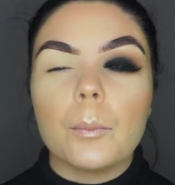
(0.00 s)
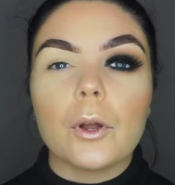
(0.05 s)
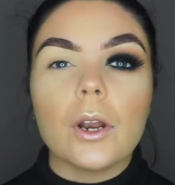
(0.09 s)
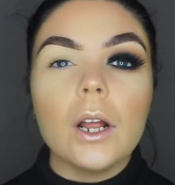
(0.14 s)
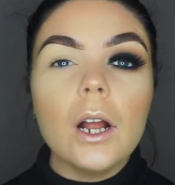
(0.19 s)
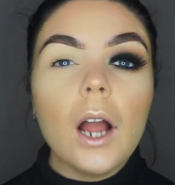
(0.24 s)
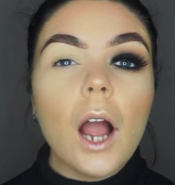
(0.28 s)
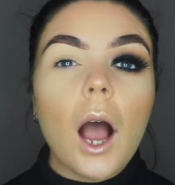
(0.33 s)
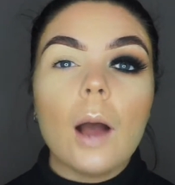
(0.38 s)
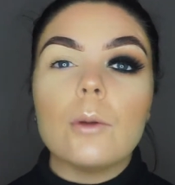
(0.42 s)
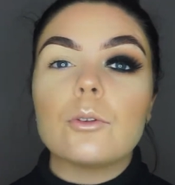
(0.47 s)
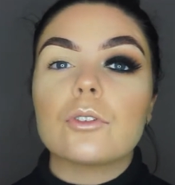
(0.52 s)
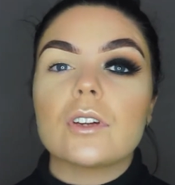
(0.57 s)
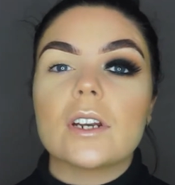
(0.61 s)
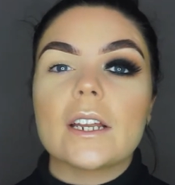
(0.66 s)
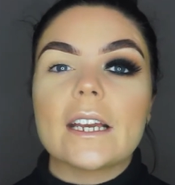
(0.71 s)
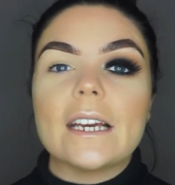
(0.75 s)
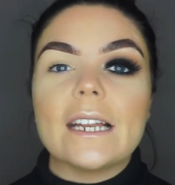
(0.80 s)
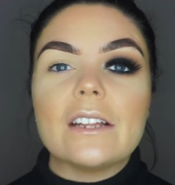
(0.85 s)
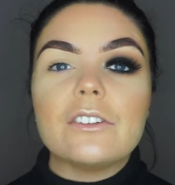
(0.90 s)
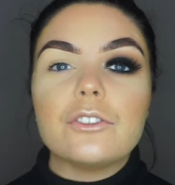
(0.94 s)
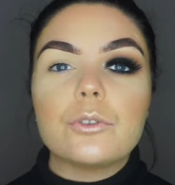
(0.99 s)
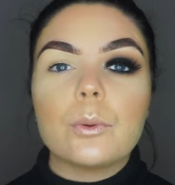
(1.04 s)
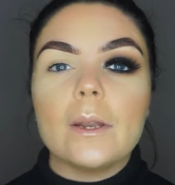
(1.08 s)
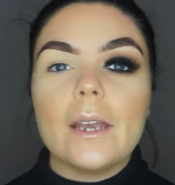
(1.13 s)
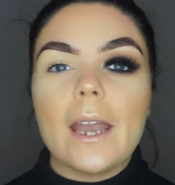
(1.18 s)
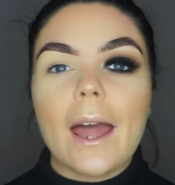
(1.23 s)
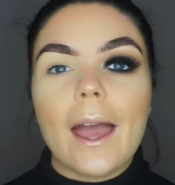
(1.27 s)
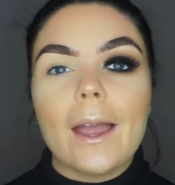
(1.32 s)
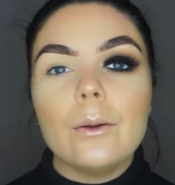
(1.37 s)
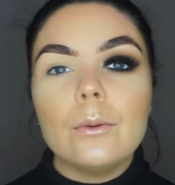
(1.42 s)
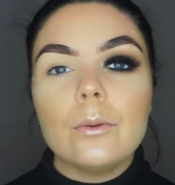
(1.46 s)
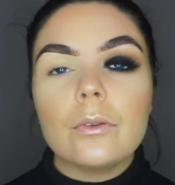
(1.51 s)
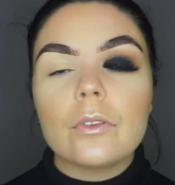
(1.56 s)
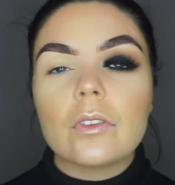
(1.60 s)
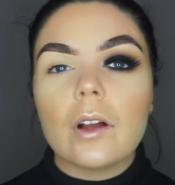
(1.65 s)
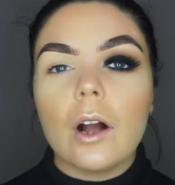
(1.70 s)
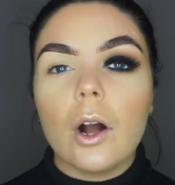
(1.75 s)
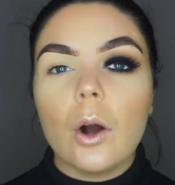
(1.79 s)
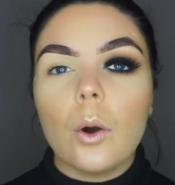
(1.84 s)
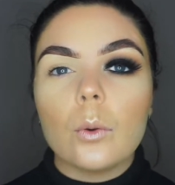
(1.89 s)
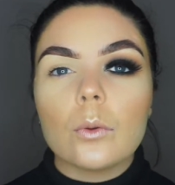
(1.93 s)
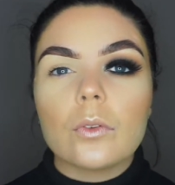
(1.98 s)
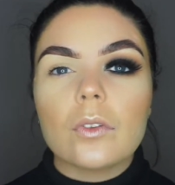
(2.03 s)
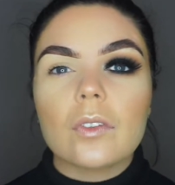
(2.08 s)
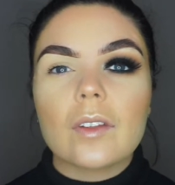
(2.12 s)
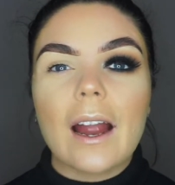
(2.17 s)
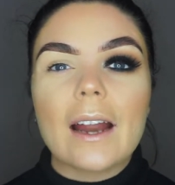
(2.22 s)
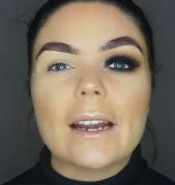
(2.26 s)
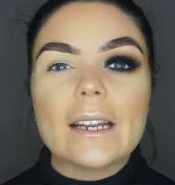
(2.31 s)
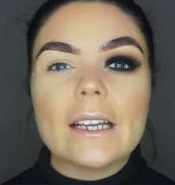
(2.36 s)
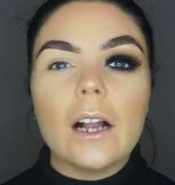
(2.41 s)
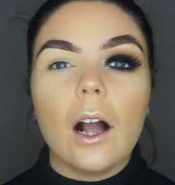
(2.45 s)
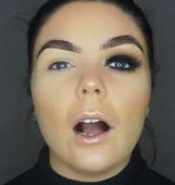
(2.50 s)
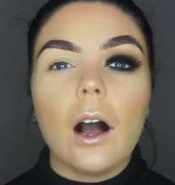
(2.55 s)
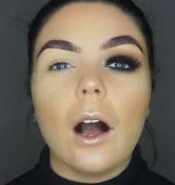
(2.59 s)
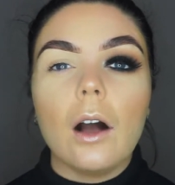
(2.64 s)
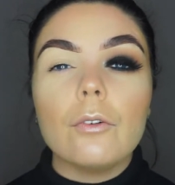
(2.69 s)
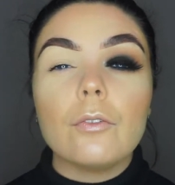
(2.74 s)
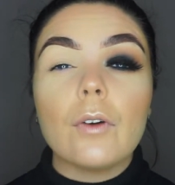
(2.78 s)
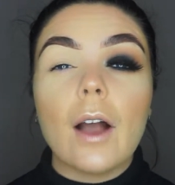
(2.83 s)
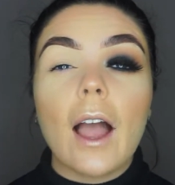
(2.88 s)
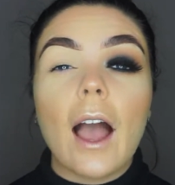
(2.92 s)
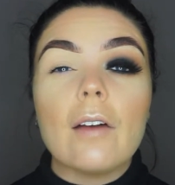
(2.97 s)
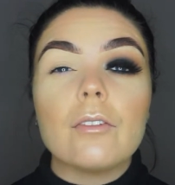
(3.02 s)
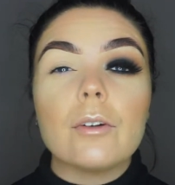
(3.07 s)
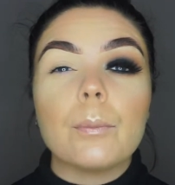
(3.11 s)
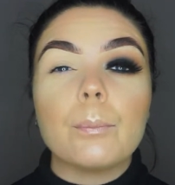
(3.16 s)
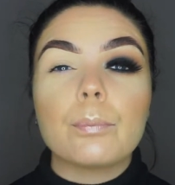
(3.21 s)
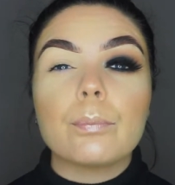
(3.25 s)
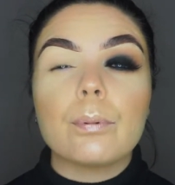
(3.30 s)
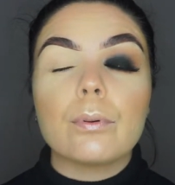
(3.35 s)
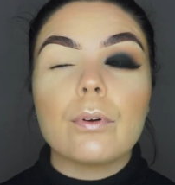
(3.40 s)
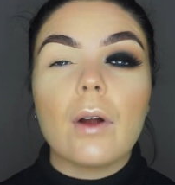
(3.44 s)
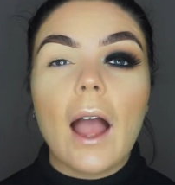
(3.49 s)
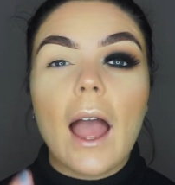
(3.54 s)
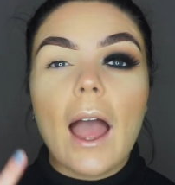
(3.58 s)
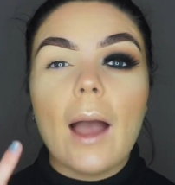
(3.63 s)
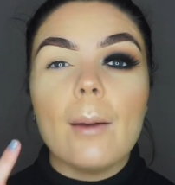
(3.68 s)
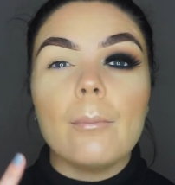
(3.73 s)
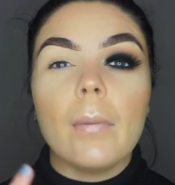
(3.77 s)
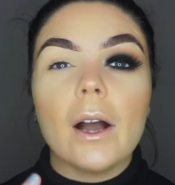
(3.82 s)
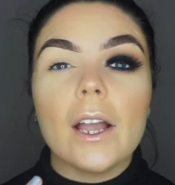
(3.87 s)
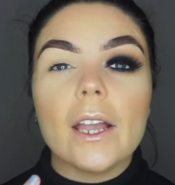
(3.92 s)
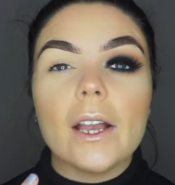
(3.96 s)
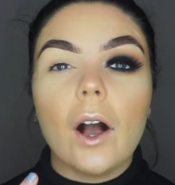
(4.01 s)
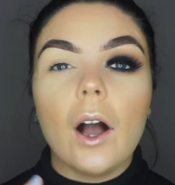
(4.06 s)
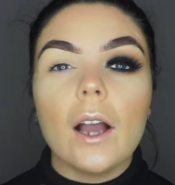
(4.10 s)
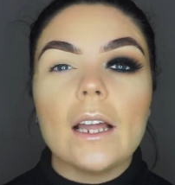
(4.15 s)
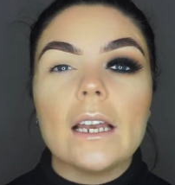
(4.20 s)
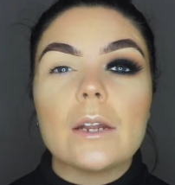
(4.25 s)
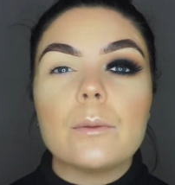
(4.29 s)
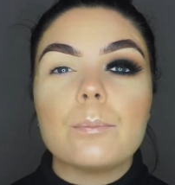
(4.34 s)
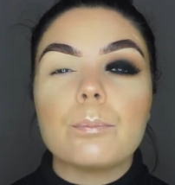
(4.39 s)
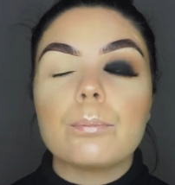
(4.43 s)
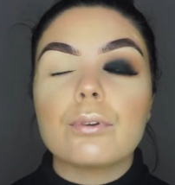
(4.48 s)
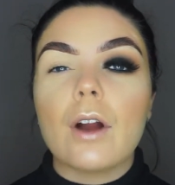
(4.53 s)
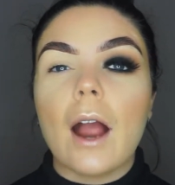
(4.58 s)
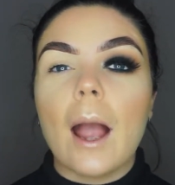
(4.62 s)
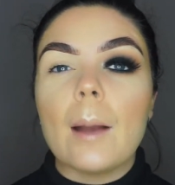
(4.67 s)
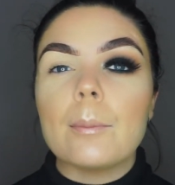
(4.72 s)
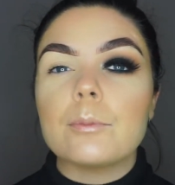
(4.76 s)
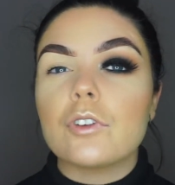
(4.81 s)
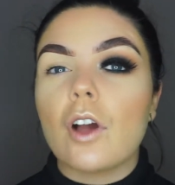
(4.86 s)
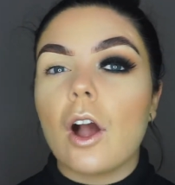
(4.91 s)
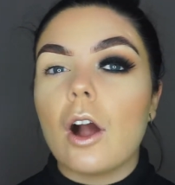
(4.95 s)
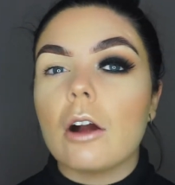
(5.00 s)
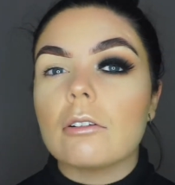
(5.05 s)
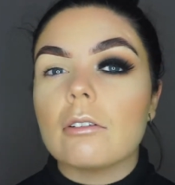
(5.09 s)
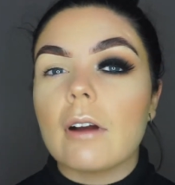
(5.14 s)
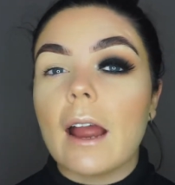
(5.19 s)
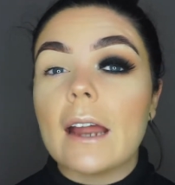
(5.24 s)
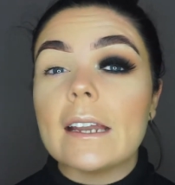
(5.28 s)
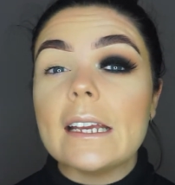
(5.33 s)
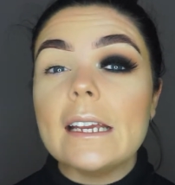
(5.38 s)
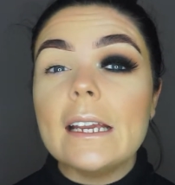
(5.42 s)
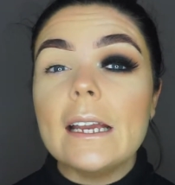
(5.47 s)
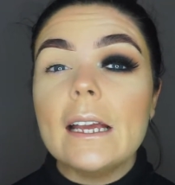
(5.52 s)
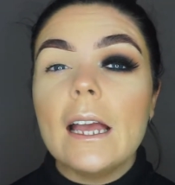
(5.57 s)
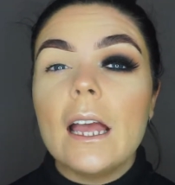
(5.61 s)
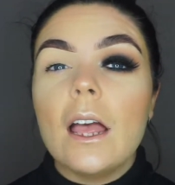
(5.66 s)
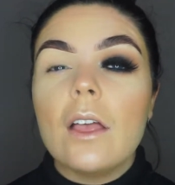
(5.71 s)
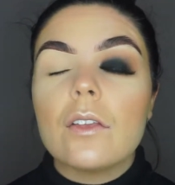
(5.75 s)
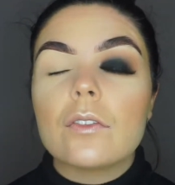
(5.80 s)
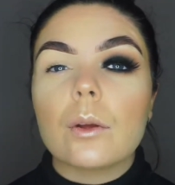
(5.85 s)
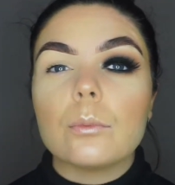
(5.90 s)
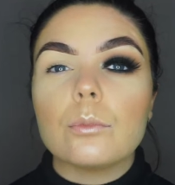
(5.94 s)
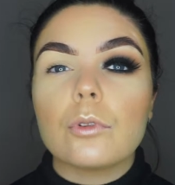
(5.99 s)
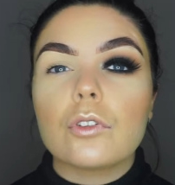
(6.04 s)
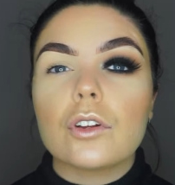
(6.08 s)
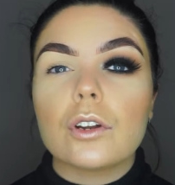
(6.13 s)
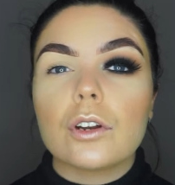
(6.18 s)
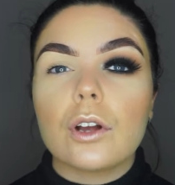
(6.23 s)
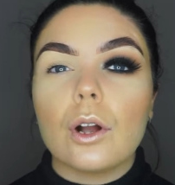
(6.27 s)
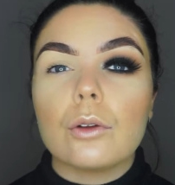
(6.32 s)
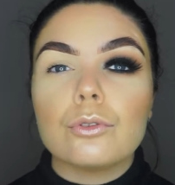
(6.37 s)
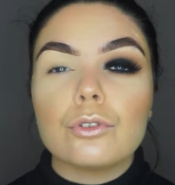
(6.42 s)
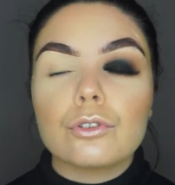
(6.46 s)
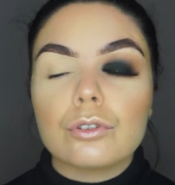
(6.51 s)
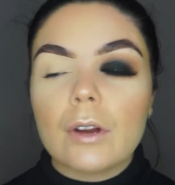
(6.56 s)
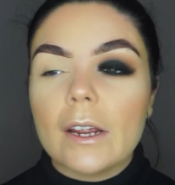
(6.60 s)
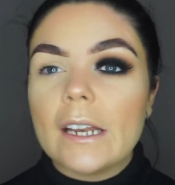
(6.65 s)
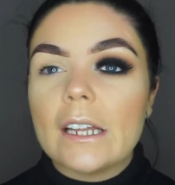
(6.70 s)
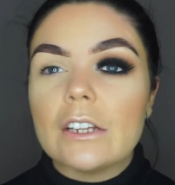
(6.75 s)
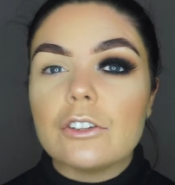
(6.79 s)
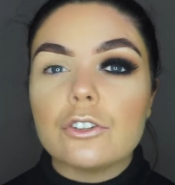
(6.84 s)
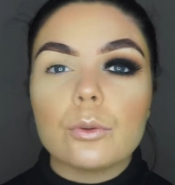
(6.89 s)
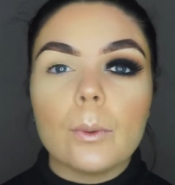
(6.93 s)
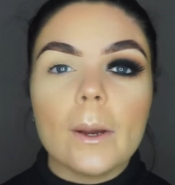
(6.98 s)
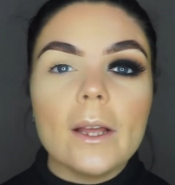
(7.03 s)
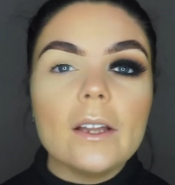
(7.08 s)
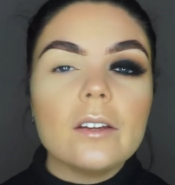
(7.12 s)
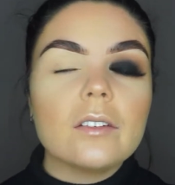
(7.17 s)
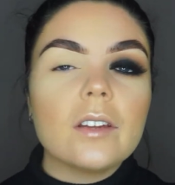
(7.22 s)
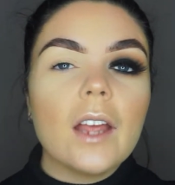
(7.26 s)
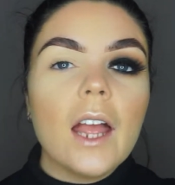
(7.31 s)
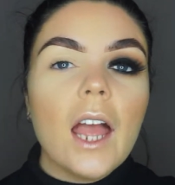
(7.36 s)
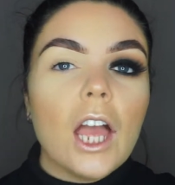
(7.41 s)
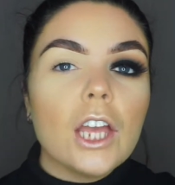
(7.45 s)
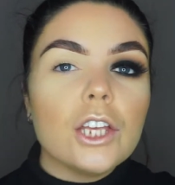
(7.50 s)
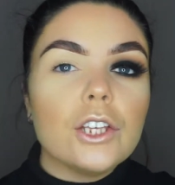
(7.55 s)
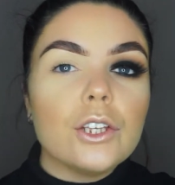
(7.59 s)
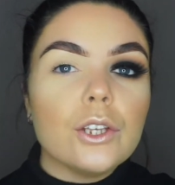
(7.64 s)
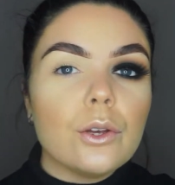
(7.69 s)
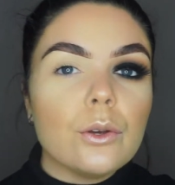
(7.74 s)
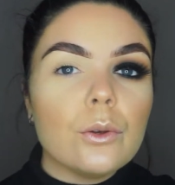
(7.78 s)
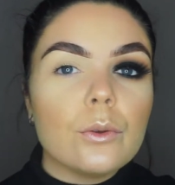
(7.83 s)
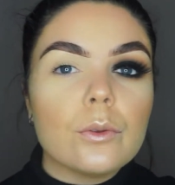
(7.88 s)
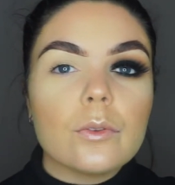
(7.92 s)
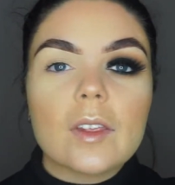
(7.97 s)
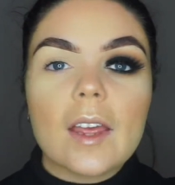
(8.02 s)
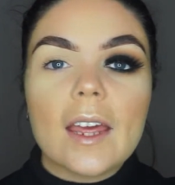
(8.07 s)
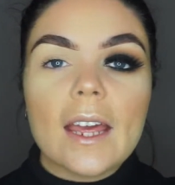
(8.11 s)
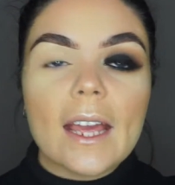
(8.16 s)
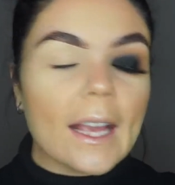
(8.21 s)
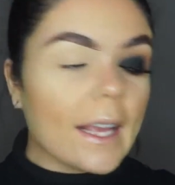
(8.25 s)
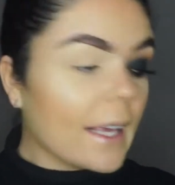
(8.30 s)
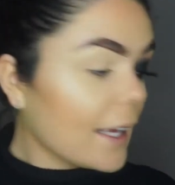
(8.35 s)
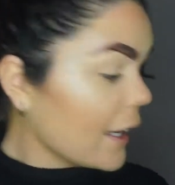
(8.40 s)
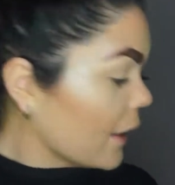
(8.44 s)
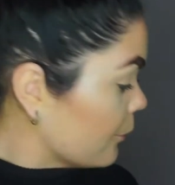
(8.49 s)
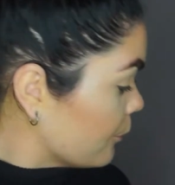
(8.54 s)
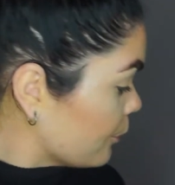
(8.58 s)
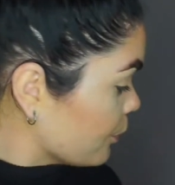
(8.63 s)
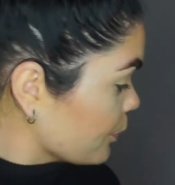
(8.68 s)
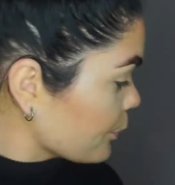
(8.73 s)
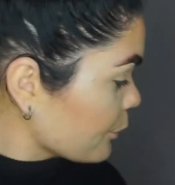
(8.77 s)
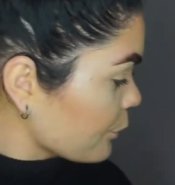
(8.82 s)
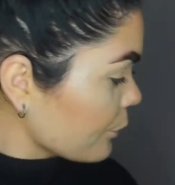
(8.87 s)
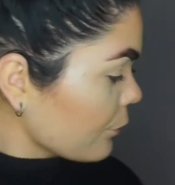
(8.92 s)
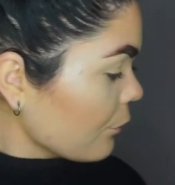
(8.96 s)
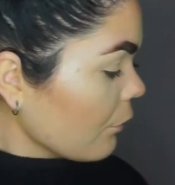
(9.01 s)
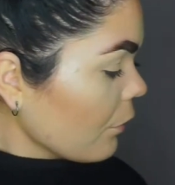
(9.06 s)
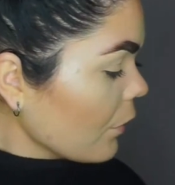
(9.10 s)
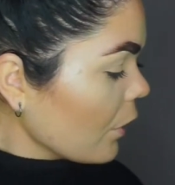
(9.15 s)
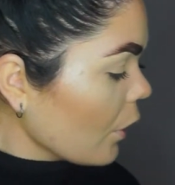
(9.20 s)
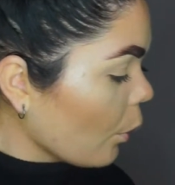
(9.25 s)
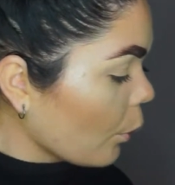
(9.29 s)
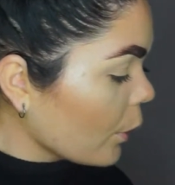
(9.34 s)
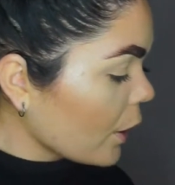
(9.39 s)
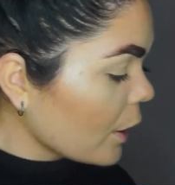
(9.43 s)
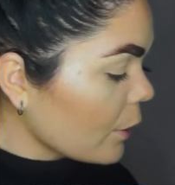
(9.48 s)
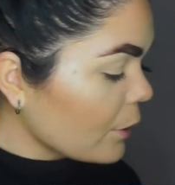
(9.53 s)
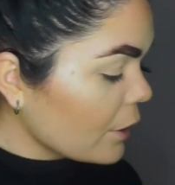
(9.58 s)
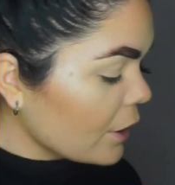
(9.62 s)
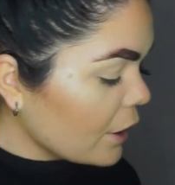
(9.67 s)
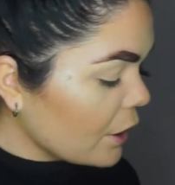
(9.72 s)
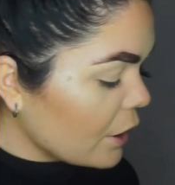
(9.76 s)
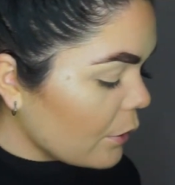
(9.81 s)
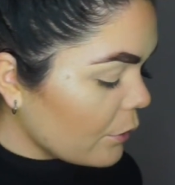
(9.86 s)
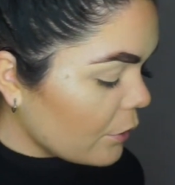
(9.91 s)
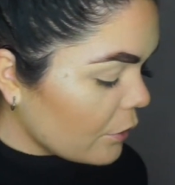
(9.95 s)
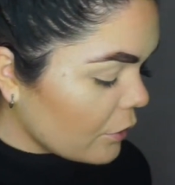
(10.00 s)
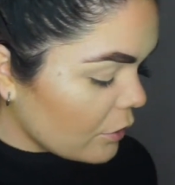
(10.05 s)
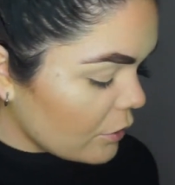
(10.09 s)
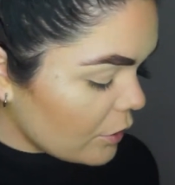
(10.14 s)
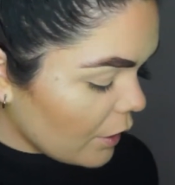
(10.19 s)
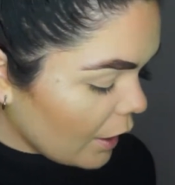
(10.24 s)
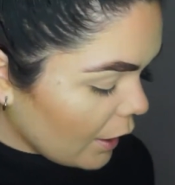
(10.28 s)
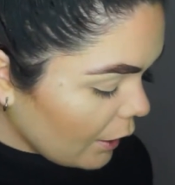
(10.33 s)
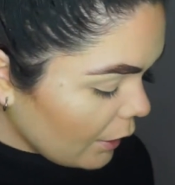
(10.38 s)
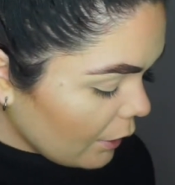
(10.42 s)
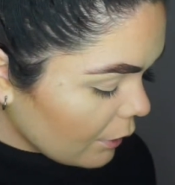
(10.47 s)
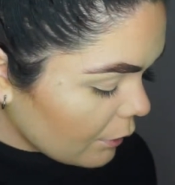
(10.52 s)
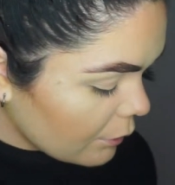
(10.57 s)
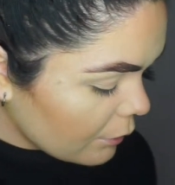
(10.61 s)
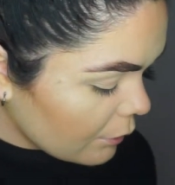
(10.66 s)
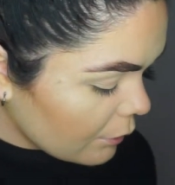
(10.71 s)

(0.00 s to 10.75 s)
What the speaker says: But I'm just going to get into it now. So starting off, I have my eyelid prepped already, so I'm just going to go straight into it using what I'm going to use today.